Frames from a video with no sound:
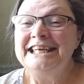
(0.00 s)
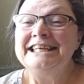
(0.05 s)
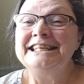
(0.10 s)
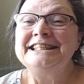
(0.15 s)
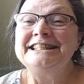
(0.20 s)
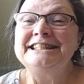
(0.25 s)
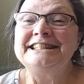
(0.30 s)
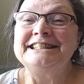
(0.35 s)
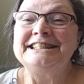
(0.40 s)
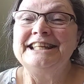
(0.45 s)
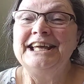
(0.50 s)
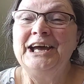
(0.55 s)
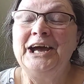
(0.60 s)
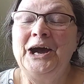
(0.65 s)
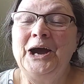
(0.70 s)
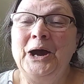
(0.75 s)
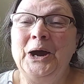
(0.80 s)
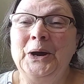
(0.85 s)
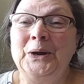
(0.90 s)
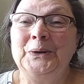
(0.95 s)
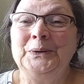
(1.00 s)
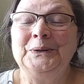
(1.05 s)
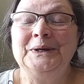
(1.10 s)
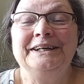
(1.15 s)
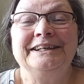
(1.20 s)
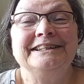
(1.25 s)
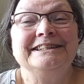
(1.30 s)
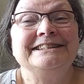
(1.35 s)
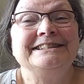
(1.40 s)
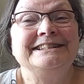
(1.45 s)
So
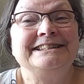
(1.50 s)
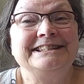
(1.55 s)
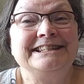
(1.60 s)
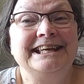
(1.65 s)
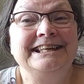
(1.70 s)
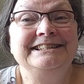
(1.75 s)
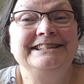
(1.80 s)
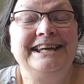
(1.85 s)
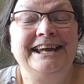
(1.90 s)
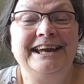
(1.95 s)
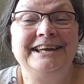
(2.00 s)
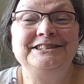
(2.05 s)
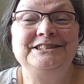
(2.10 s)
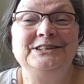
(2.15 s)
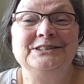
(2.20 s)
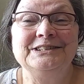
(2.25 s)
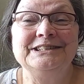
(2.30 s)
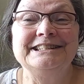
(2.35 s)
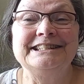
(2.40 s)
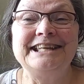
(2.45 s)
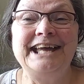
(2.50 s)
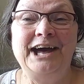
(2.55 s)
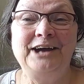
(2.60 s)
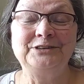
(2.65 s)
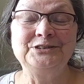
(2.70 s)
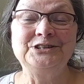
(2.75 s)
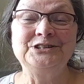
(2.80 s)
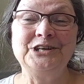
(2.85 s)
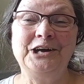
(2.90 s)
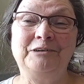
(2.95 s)
Sunday, I took Scout
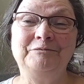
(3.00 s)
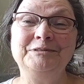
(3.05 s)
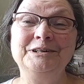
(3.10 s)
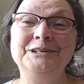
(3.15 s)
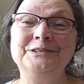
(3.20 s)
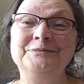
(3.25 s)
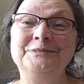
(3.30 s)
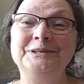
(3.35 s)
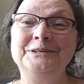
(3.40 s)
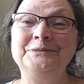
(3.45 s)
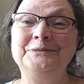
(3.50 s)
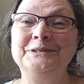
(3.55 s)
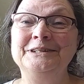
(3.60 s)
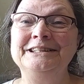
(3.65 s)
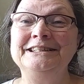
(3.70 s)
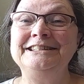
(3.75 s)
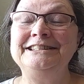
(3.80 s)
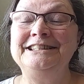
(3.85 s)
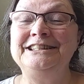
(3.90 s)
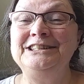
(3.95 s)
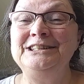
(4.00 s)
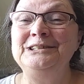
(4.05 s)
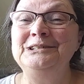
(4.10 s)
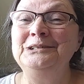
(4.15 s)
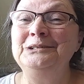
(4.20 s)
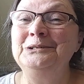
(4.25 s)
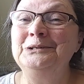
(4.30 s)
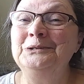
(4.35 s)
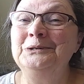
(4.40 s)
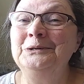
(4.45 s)
shopping. We went
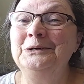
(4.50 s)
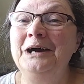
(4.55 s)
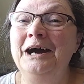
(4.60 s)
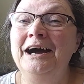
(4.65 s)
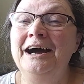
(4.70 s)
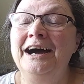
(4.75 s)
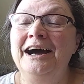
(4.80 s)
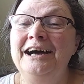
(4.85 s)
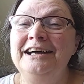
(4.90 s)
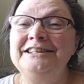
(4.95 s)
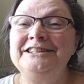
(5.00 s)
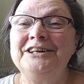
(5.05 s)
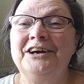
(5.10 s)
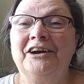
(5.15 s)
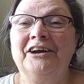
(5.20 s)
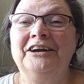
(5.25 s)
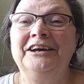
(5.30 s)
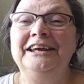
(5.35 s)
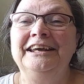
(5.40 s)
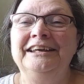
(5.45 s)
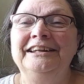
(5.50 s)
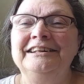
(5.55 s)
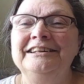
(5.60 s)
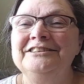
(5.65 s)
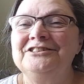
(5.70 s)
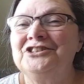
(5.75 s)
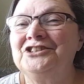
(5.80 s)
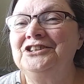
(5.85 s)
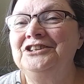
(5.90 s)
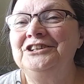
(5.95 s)
to Target.
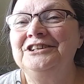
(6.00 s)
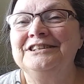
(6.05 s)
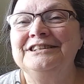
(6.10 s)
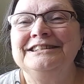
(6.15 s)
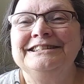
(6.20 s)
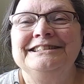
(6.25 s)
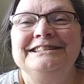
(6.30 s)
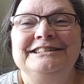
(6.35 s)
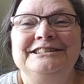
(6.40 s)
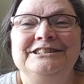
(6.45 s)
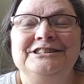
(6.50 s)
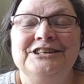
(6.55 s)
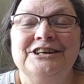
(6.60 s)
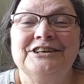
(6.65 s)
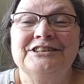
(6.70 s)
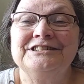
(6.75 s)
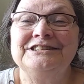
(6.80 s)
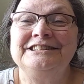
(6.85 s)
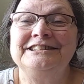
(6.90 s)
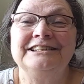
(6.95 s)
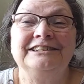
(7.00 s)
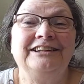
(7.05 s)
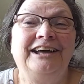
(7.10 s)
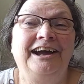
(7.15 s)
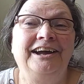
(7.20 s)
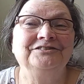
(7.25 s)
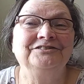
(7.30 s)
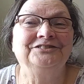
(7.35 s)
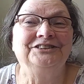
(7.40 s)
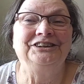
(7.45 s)
She is just
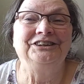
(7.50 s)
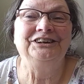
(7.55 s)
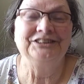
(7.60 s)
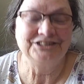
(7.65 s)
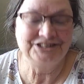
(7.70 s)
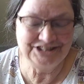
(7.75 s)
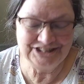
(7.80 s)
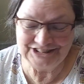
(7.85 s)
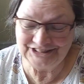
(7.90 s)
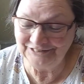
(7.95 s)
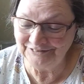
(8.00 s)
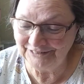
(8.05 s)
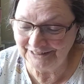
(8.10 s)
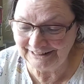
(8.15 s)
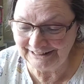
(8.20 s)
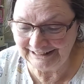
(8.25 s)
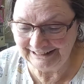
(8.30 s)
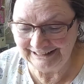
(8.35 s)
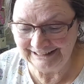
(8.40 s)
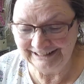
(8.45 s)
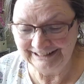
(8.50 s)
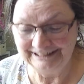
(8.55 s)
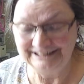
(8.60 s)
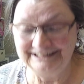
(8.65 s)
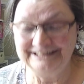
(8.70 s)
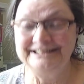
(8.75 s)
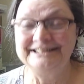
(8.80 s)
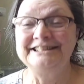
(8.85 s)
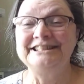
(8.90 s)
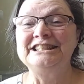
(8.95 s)
delightful. She really
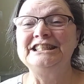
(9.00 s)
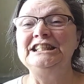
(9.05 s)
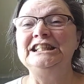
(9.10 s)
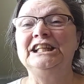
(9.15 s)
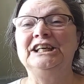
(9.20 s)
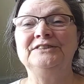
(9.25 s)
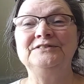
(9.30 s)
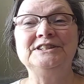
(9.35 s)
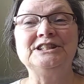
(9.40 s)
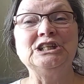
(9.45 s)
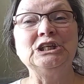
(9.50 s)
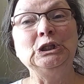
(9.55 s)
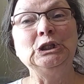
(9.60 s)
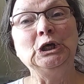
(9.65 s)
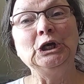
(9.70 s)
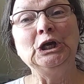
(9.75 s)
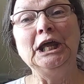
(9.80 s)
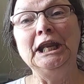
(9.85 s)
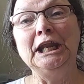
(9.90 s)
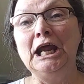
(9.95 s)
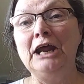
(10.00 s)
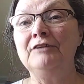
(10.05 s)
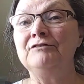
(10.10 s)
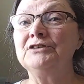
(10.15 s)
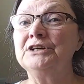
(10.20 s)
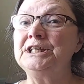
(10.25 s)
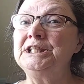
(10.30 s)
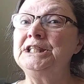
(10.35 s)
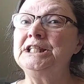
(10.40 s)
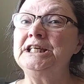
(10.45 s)
is. She loves to look at
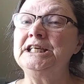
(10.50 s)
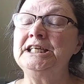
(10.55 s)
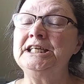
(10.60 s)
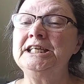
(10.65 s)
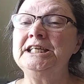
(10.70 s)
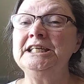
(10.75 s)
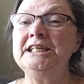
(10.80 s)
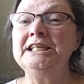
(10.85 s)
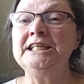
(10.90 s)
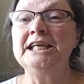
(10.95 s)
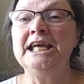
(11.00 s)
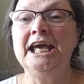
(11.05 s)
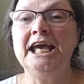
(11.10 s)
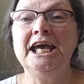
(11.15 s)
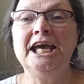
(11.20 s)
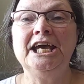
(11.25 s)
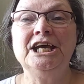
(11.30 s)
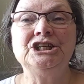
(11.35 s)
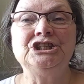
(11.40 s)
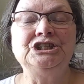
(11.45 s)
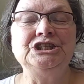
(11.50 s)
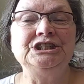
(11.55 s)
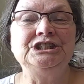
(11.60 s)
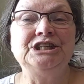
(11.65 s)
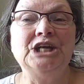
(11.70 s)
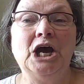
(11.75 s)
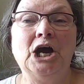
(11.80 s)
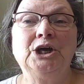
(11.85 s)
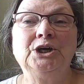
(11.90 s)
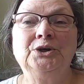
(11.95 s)
everything. She's
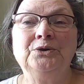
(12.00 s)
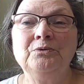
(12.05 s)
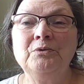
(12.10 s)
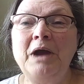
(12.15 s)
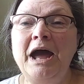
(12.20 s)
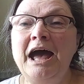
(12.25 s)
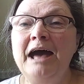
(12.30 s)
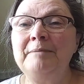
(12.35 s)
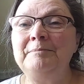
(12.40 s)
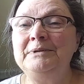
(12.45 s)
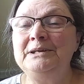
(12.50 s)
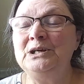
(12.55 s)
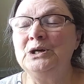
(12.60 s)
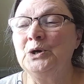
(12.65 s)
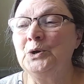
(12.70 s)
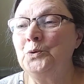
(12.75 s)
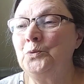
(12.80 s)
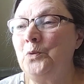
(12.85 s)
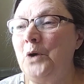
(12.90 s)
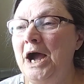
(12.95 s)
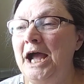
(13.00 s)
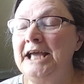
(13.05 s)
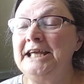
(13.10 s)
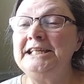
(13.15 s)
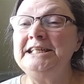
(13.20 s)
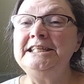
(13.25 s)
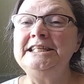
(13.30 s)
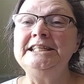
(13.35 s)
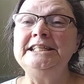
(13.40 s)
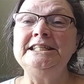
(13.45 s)
not grabby or
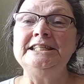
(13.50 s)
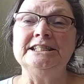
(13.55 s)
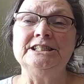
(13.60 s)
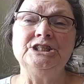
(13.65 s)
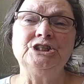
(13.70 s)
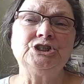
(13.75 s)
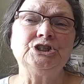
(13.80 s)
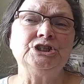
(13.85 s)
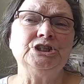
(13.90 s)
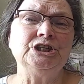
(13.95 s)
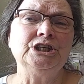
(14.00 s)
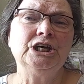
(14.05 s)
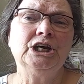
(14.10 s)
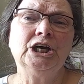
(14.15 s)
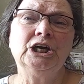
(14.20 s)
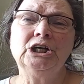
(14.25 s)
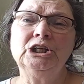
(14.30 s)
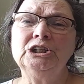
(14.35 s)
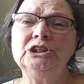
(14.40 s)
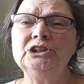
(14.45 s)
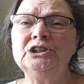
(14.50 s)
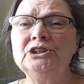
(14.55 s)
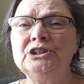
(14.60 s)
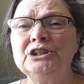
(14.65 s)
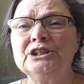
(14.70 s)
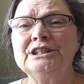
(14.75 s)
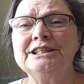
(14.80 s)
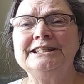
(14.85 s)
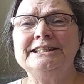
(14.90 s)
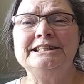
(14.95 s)
whiny, and she
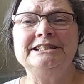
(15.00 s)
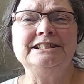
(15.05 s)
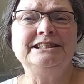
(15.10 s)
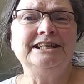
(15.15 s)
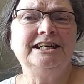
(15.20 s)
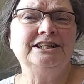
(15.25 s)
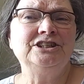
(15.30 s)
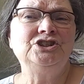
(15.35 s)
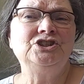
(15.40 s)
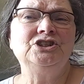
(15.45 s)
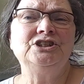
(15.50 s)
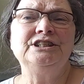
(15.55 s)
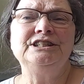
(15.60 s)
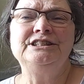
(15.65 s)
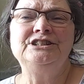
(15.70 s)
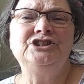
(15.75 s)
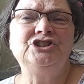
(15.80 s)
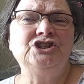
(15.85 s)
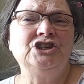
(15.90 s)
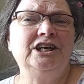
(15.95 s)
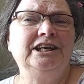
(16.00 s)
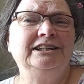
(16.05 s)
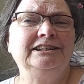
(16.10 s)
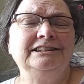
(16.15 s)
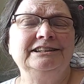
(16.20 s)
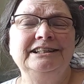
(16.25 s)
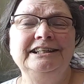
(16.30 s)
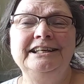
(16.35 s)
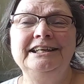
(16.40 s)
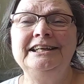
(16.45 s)
looks and touches
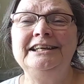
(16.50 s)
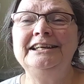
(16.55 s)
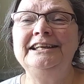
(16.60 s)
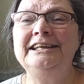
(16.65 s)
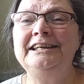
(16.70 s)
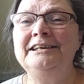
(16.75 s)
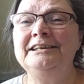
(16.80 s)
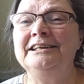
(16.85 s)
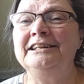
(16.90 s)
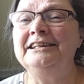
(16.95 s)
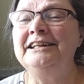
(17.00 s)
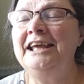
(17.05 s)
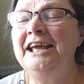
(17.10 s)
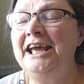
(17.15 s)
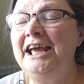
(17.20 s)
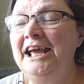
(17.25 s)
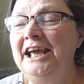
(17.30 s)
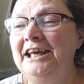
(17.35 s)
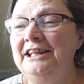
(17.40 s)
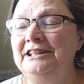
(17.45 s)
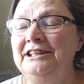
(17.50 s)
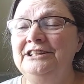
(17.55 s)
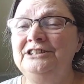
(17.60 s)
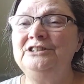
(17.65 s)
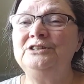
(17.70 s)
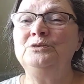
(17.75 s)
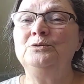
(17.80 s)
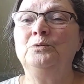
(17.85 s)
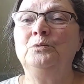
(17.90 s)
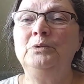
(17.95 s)
gently. And,
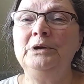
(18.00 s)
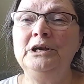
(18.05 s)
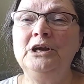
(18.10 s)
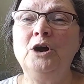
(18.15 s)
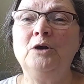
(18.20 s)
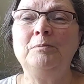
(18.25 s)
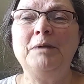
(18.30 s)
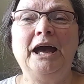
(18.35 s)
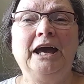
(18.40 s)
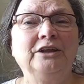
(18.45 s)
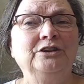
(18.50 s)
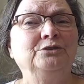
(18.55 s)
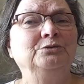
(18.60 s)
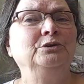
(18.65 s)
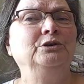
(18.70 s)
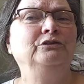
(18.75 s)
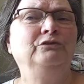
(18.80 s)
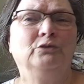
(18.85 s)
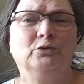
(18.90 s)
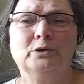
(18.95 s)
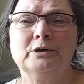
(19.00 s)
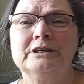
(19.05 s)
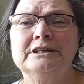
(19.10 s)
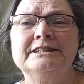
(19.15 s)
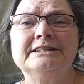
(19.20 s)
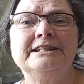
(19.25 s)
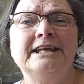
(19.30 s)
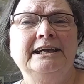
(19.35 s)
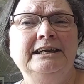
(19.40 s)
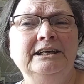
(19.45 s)
then we go back through for a
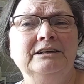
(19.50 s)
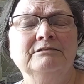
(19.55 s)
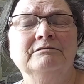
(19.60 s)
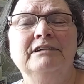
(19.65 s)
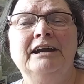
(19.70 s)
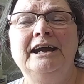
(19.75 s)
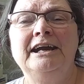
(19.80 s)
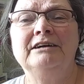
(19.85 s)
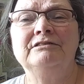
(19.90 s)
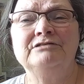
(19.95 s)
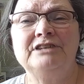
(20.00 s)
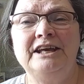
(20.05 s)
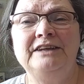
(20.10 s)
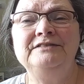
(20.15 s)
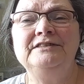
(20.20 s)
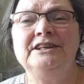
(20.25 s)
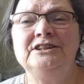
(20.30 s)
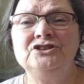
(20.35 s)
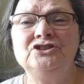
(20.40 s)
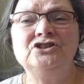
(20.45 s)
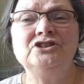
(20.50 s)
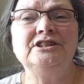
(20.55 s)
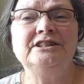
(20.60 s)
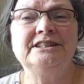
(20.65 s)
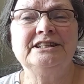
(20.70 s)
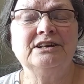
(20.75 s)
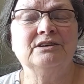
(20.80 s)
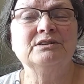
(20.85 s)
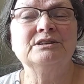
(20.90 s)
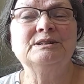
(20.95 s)
second round, and then she
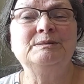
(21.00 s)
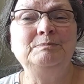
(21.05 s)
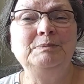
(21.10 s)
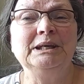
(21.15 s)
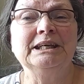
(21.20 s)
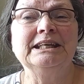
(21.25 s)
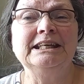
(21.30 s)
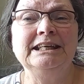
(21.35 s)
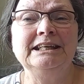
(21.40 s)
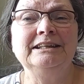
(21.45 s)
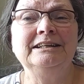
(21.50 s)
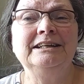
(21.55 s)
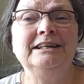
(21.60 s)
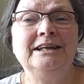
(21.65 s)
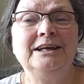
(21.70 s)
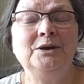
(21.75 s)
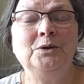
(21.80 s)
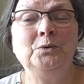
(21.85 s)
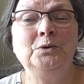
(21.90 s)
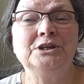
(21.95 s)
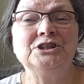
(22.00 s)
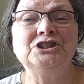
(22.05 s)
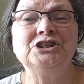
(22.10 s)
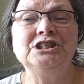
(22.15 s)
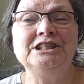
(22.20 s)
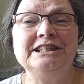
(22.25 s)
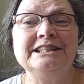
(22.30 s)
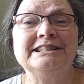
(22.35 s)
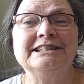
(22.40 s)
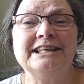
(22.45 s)
starts picking what she
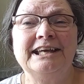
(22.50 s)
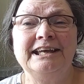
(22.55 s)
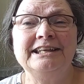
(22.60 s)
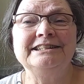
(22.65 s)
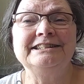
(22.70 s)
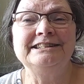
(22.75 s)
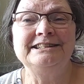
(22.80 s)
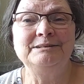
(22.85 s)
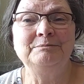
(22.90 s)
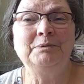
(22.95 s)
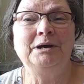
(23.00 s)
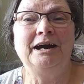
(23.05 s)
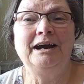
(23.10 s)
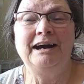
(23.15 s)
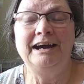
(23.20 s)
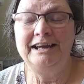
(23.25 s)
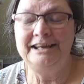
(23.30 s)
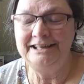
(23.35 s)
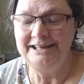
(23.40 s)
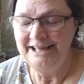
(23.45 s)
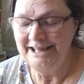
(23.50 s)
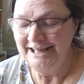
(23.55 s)
decides to buy.